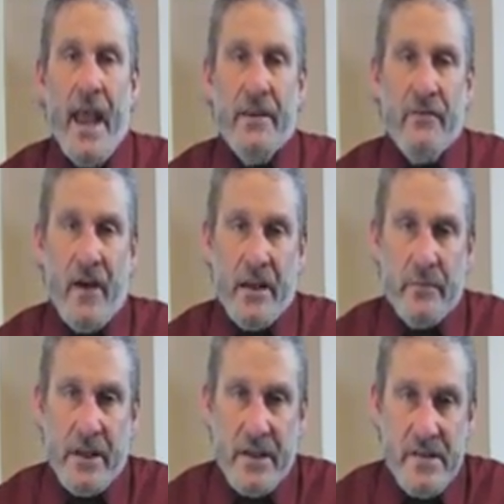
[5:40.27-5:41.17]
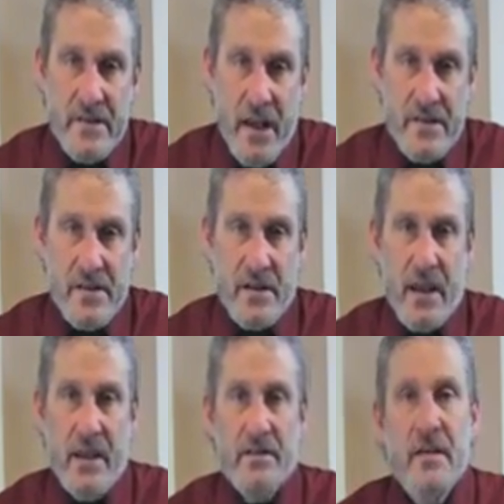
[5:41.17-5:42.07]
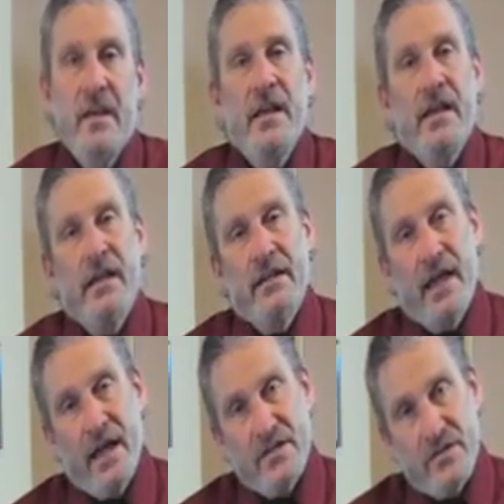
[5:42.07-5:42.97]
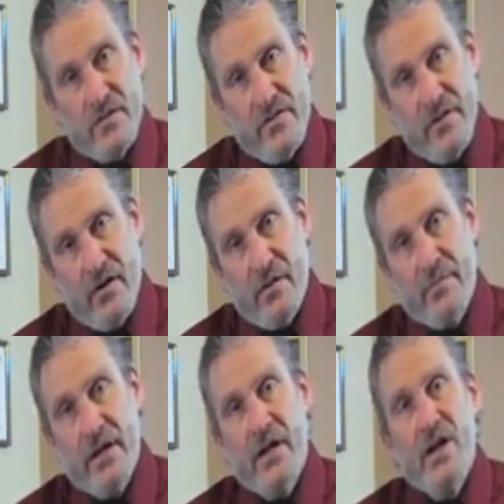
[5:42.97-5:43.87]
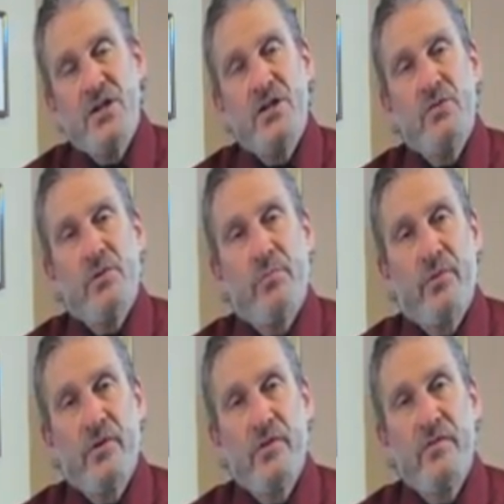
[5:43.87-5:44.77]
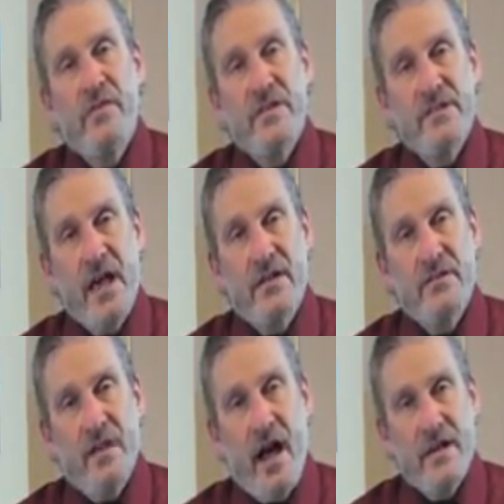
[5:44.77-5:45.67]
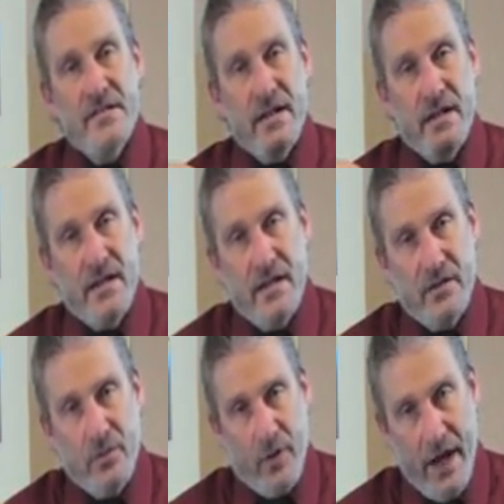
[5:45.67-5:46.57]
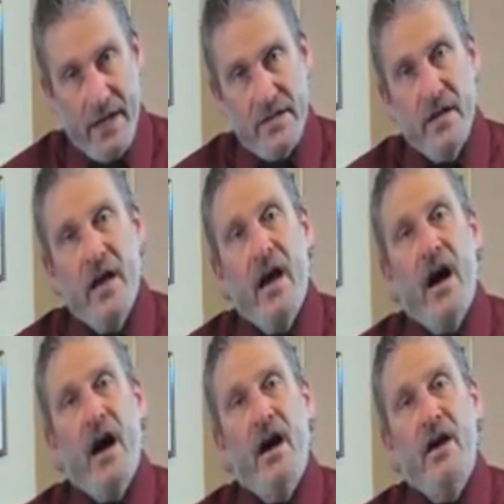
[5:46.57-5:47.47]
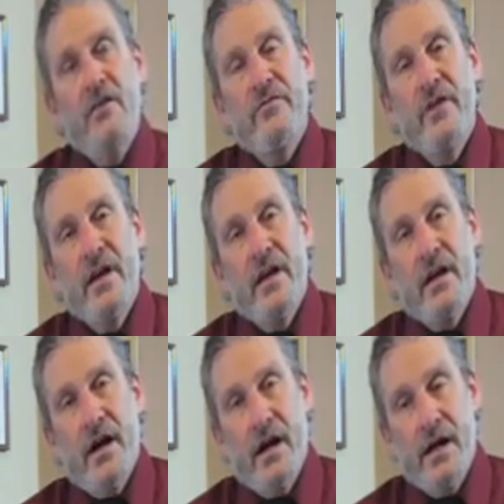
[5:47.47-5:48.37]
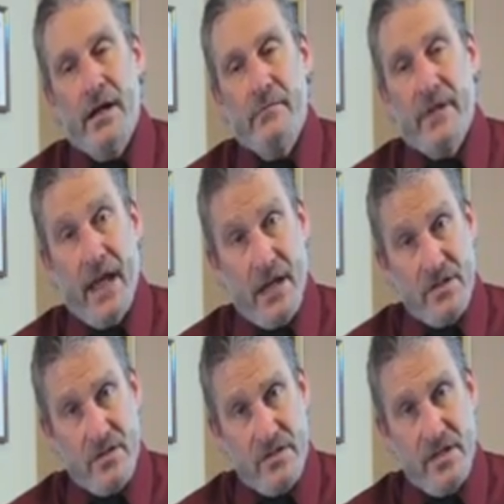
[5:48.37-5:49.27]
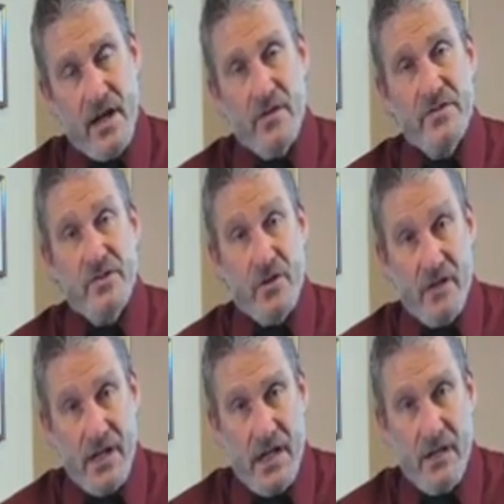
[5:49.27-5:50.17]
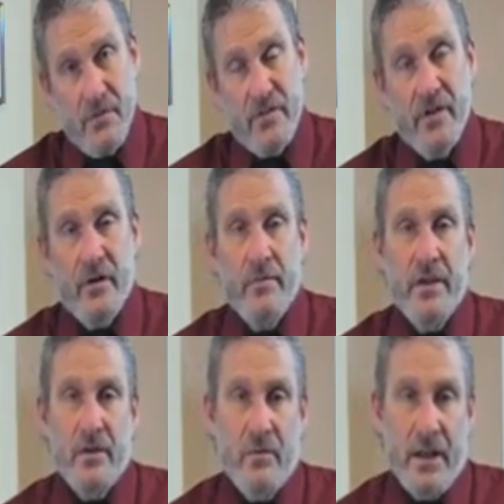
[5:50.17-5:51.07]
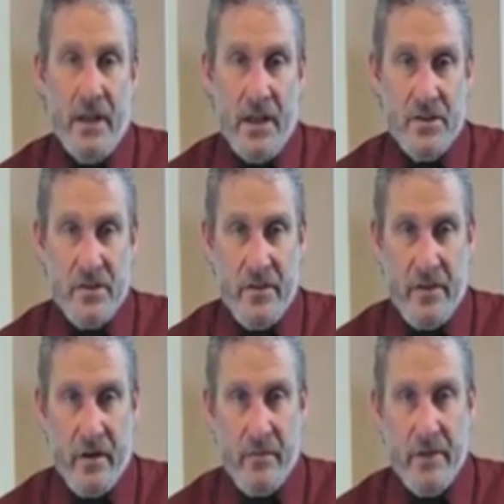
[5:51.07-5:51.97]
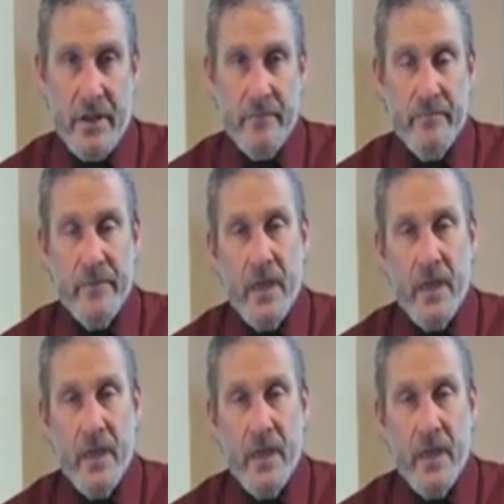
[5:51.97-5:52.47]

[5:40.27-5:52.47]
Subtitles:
and the vitamin E succinate in cancer therapy to improve the cytotoxic kill rate of cancer cells during chemotherapy and radiation therapy,